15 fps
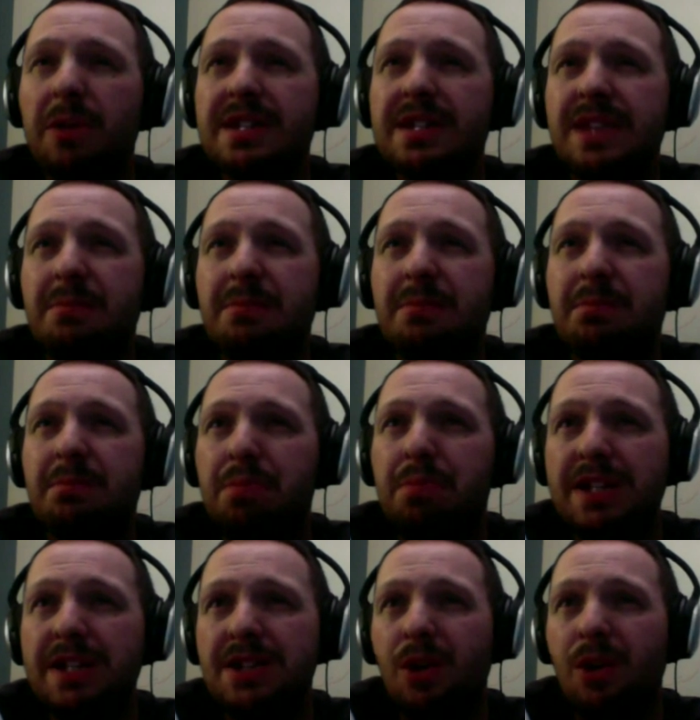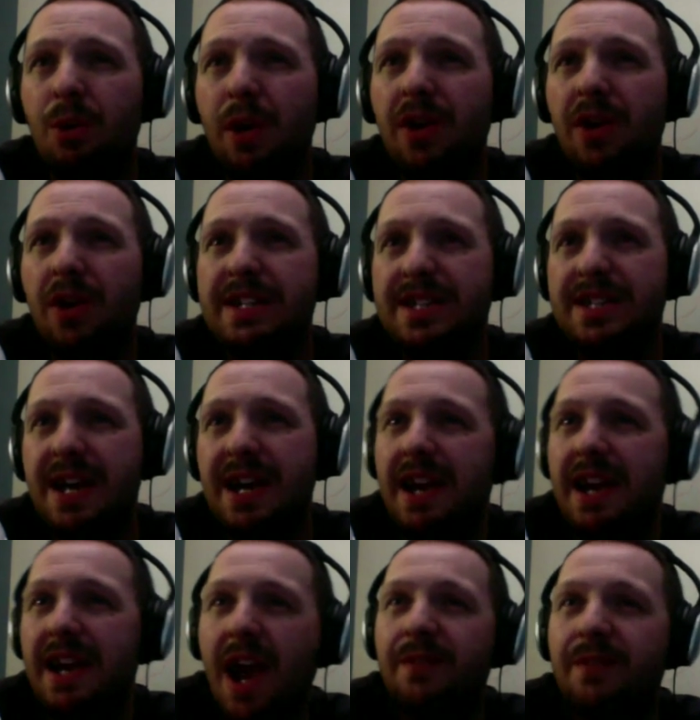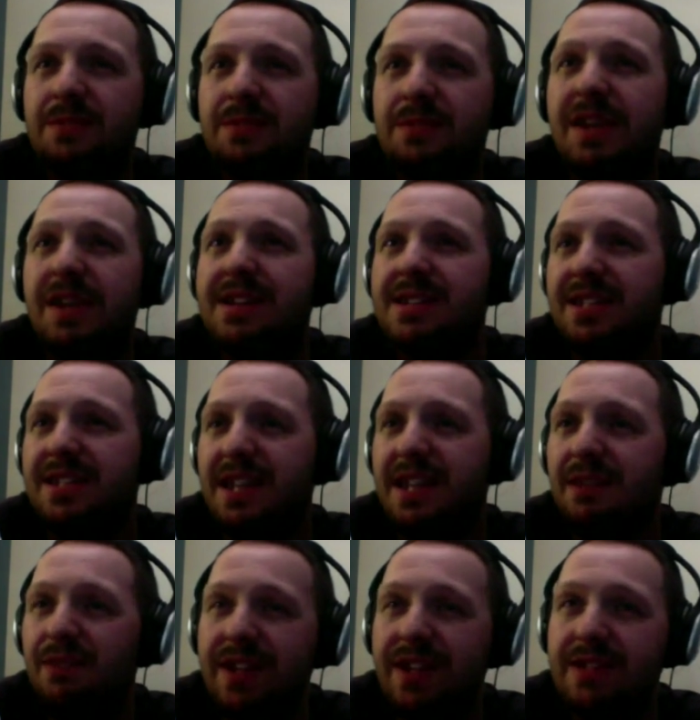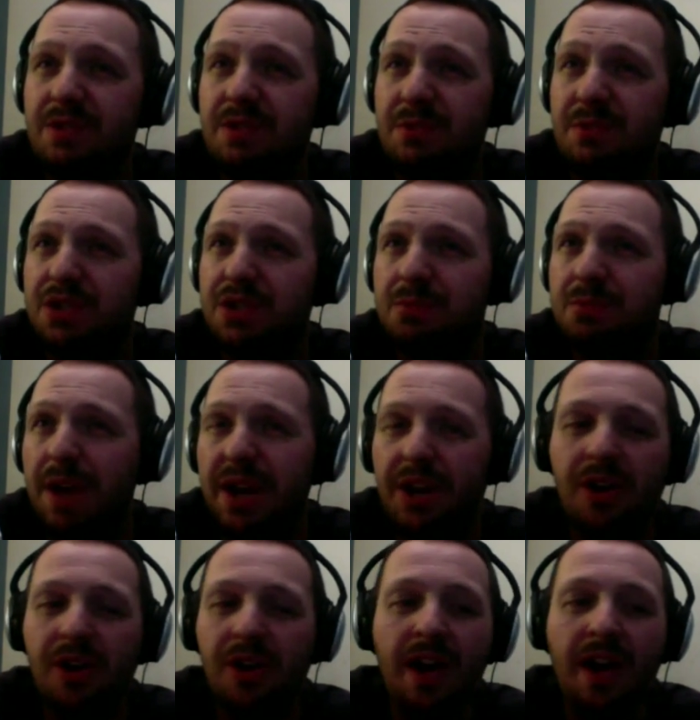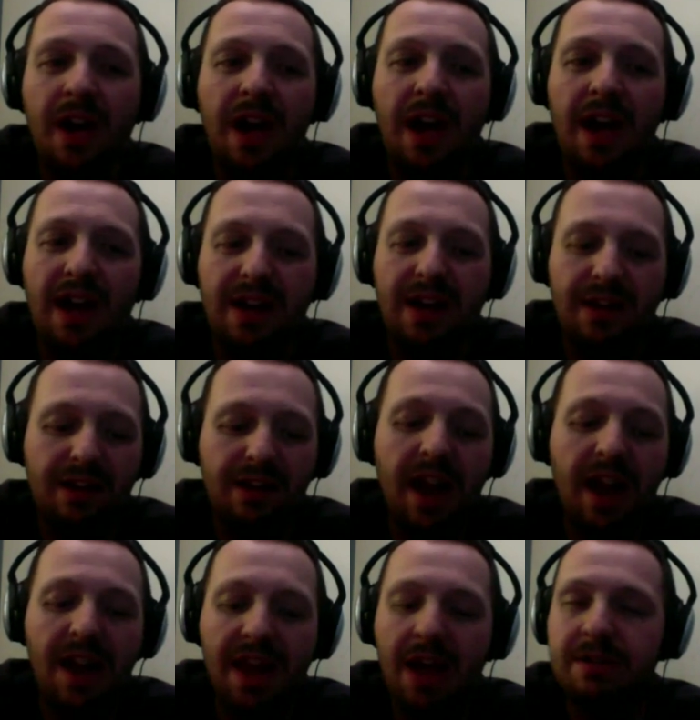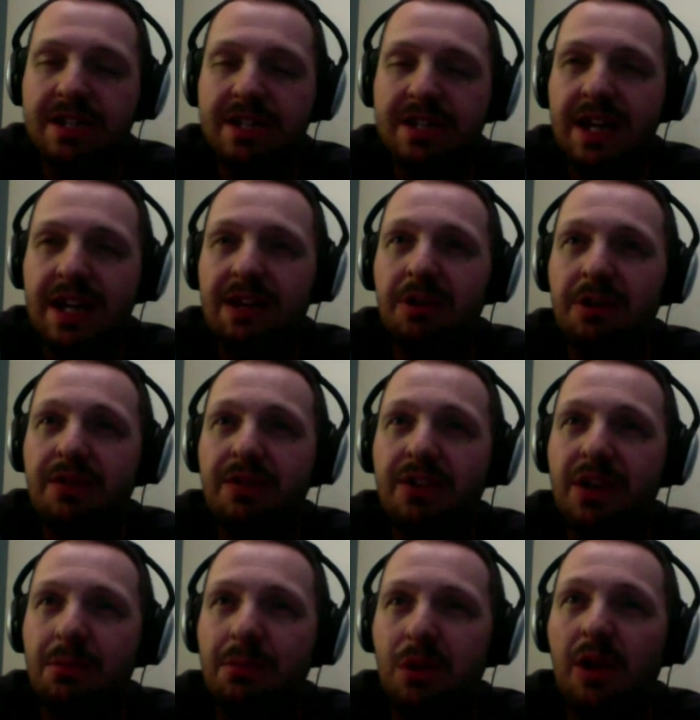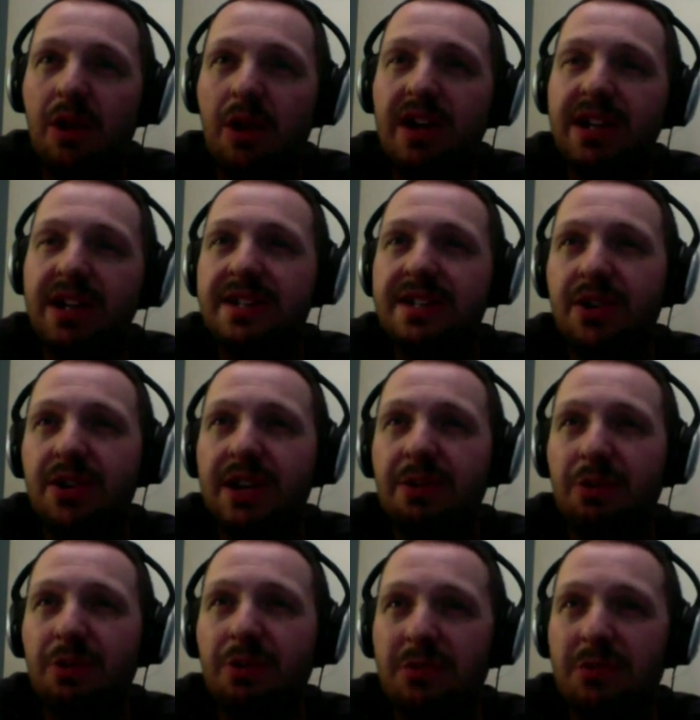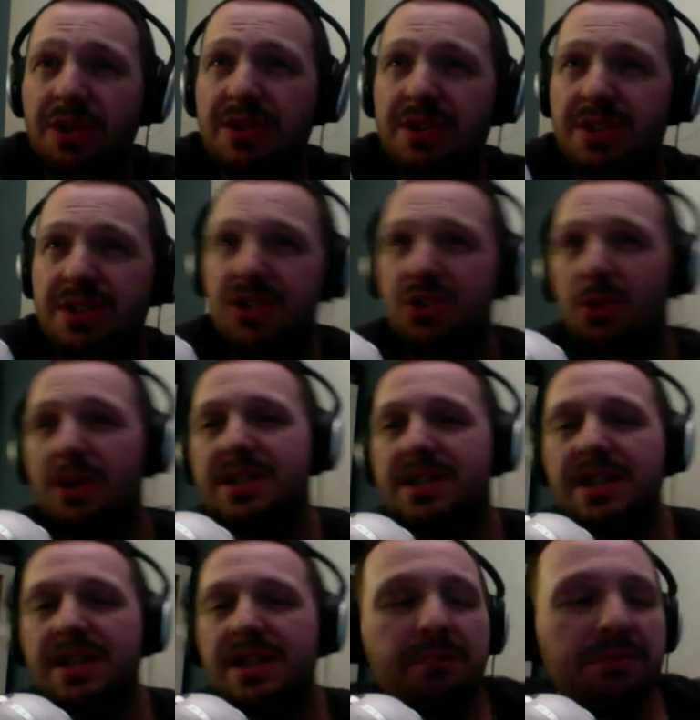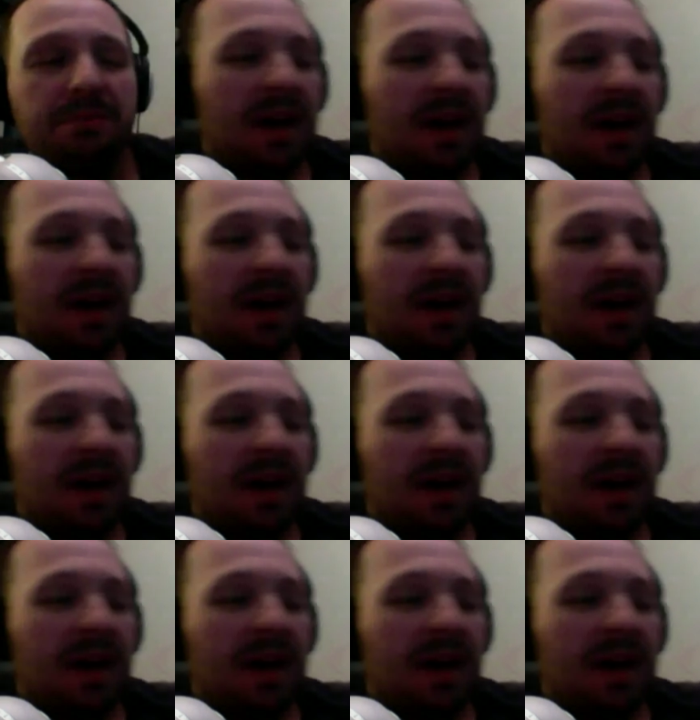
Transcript: the reason they pitched so well in the second half is because the defense was much better, and a lot of that was getting rid of Cabrera and inserting Ramirez as shortstop.